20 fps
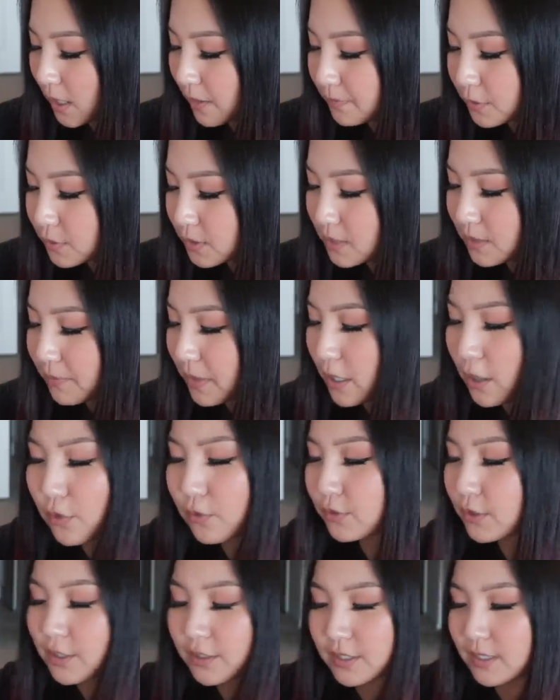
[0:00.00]
I'm used to my
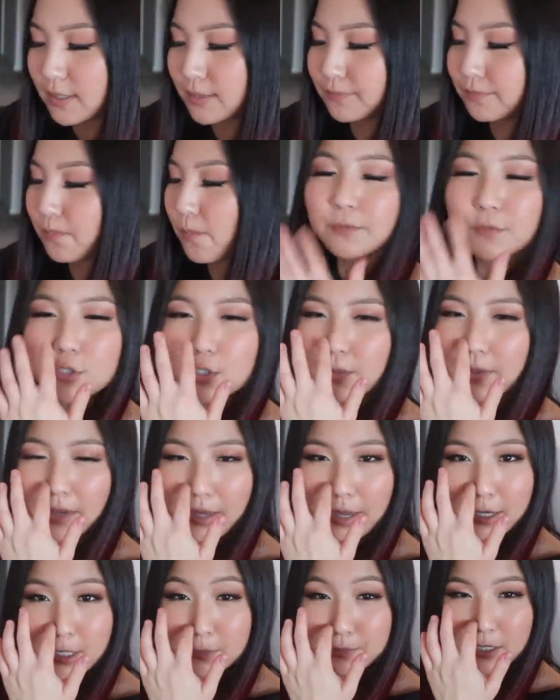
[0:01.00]
own cooking. So my
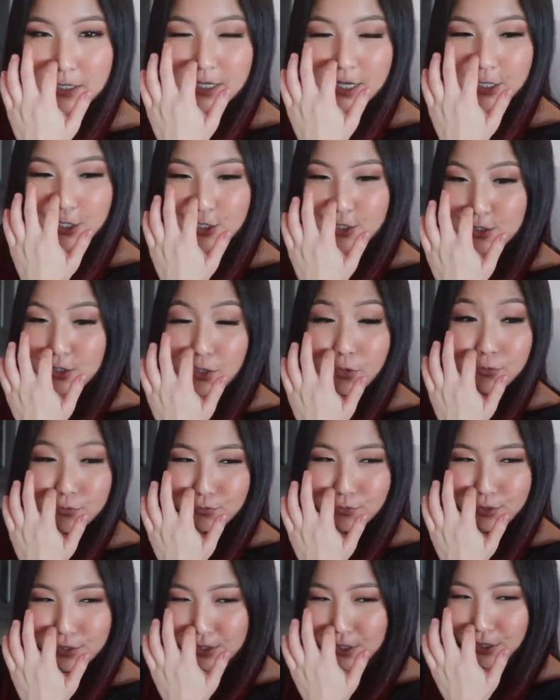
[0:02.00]
expectations are
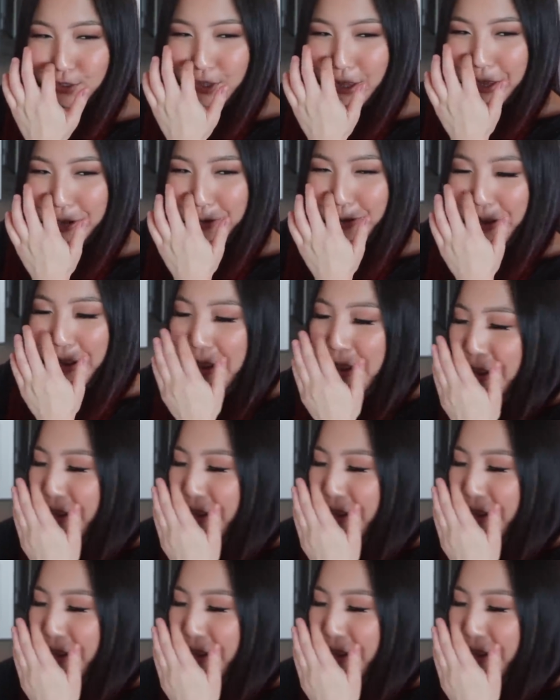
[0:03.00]
really low.